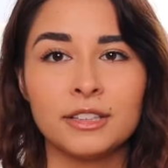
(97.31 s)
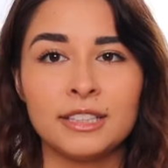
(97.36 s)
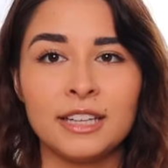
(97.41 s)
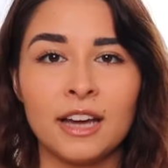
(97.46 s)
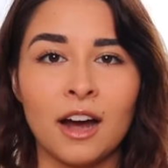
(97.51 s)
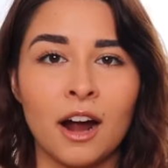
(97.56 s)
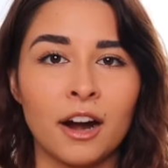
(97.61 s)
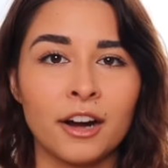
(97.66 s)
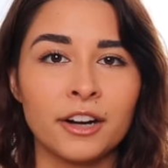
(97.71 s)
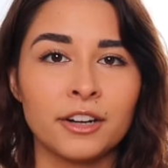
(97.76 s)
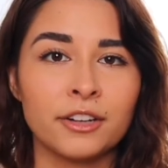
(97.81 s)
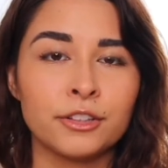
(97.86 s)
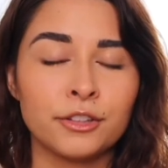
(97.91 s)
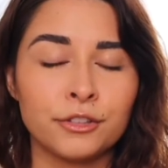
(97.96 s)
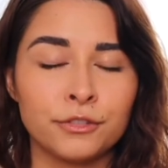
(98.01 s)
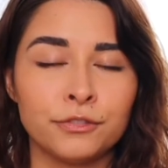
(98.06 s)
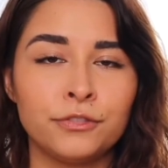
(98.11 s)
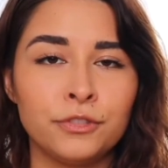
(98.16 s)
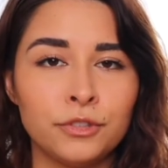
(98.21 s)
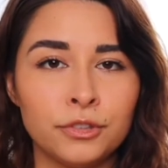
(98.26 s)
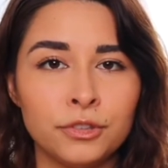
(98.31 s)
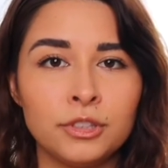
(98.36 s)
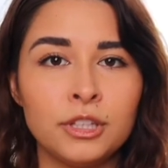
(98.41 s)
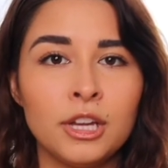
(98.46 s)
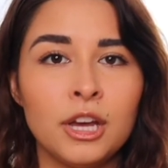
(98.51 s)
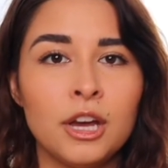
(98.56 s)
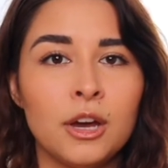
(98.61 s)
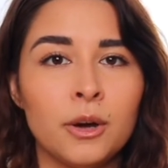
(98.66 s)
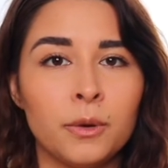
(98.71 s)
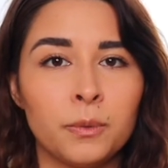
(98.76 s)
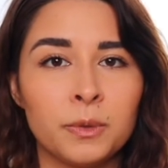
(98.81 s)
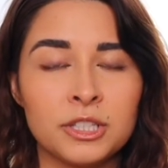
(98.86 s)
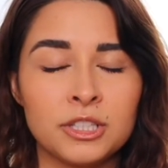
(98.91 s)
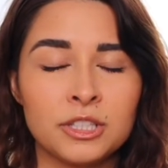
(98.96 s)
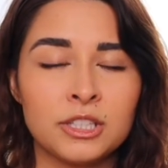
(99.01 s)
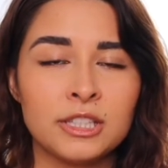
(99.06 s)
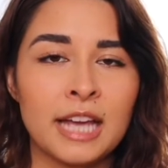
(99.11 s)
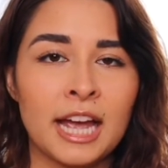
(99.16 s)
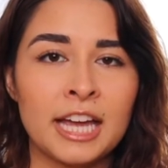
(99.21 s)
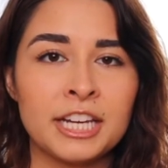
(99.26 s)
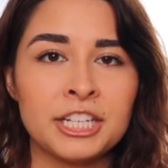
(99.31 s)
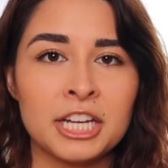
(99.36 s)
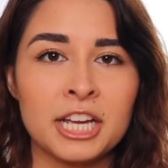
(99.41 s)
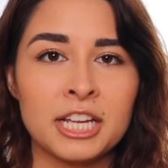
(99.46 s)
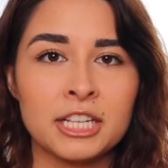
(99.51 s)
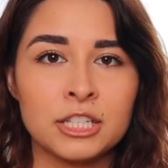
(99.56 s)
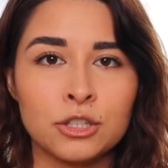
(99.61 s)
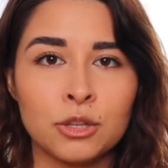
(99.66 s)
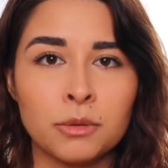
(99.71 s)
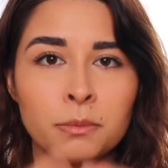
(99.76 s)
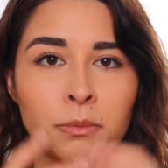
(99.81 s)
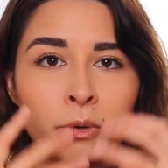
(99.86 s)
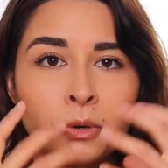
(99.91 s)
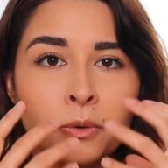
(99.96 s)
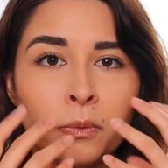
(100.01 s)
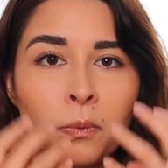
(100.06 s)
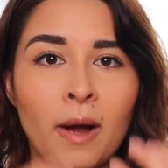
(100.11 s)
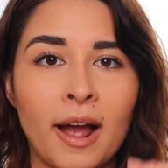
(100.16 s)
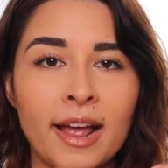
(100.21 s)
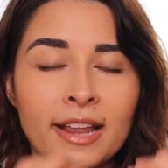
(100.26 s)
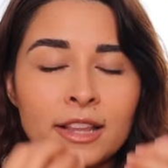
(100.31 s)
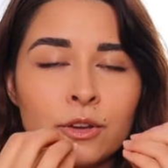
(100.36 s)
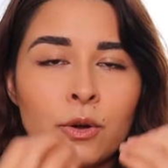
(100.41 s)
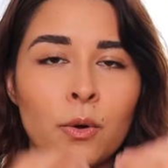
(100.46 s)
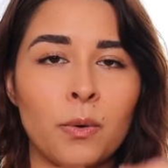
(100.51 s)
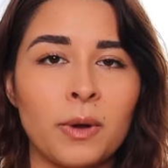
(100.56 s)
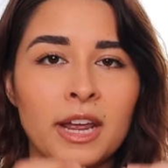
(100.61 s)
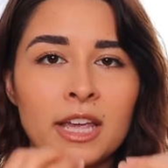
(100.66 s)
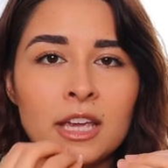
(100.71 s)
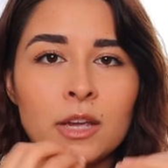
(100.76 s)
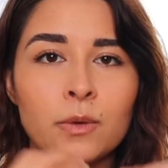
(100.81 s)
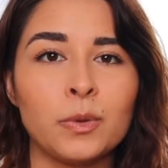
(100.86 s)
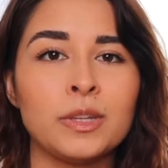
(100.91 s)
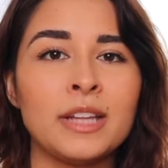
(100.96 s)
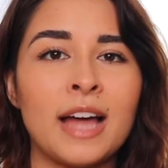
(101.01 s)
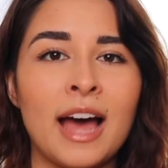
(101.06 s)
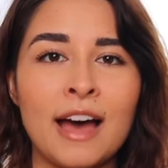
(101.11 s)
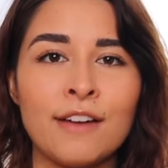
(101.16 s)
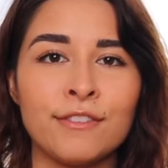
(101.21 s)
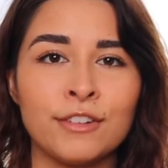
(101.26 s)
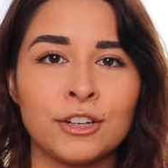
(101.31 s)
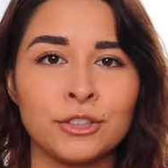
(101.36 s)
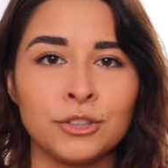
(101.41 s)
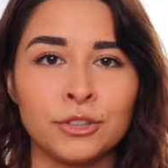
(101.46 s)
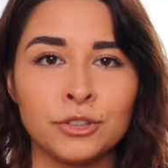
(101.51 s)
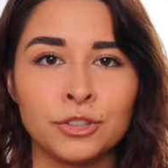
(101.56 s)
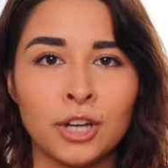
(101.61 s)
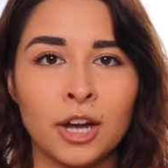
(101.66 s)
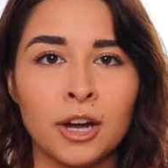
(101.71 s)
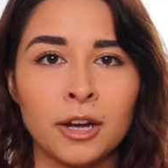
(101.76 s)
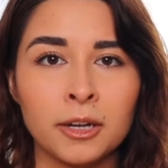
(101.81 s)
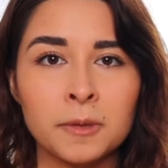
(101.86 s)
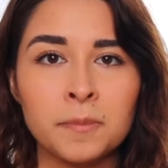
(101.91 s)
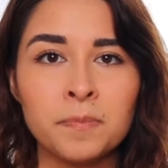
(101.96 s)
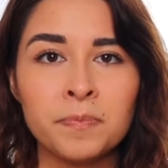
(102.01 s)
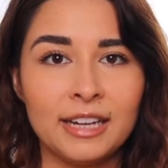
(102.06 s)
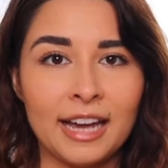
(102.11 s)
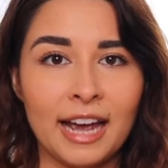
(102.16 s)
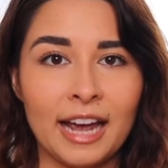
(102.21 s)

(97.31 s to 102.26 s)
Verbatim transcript: The harder the food was to digest, the more white coating you will have on your tongue.